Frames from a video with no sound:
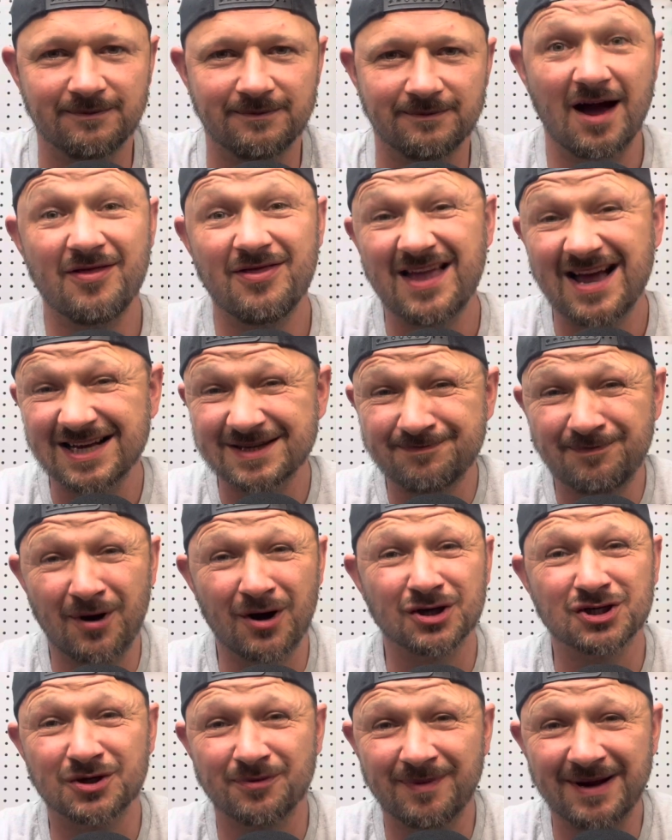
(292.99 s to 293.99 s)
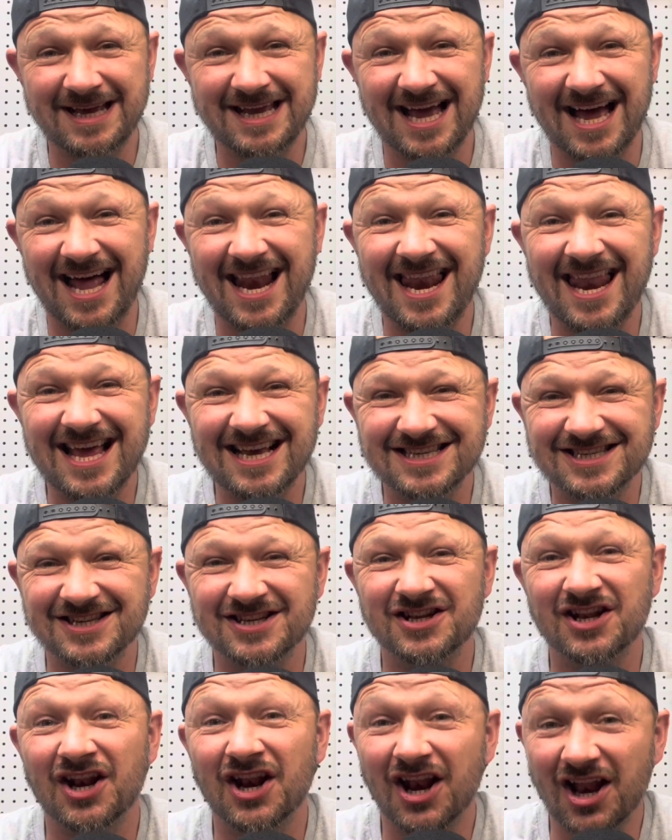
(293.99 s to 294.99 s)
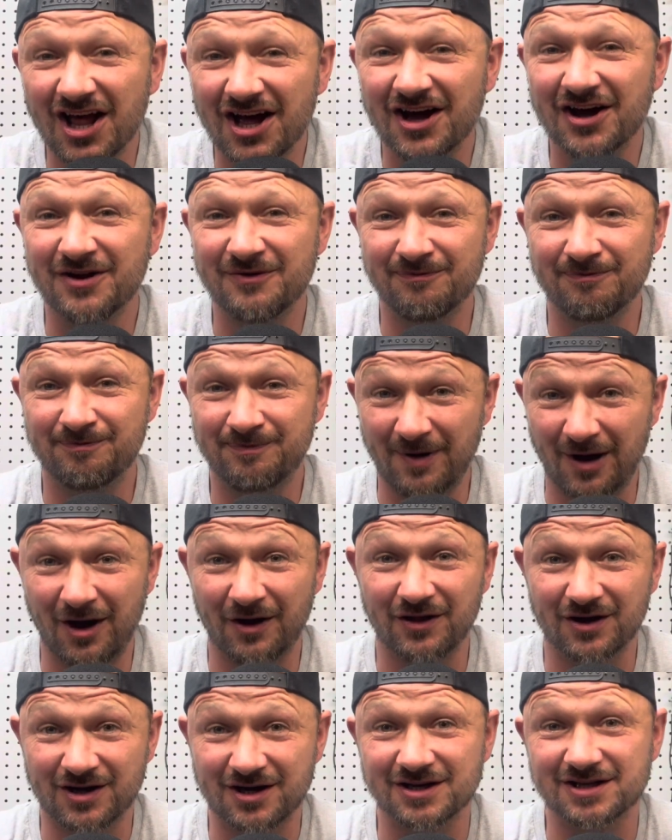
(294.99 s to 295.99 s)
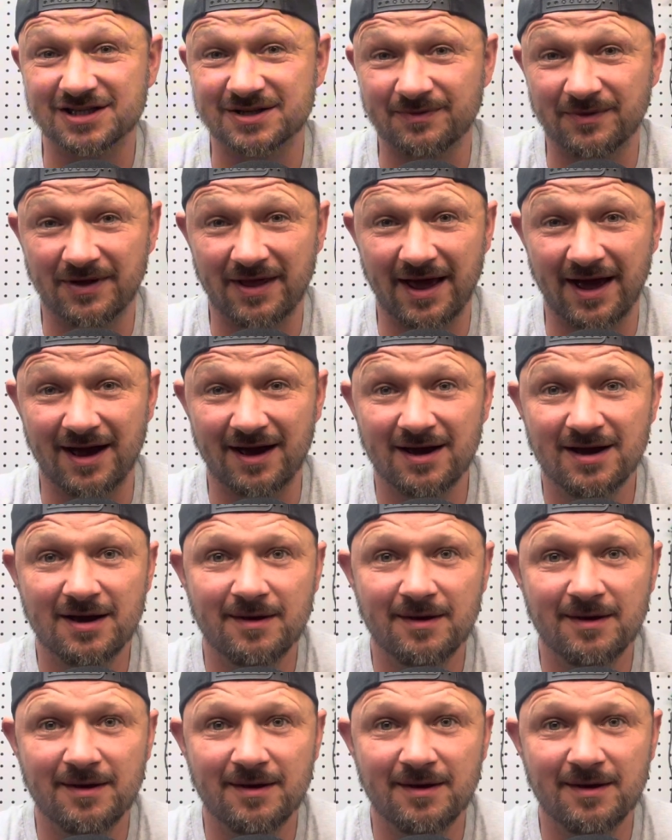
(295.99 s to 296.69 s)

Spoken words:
And that's possibly a lesson learned by the customer there.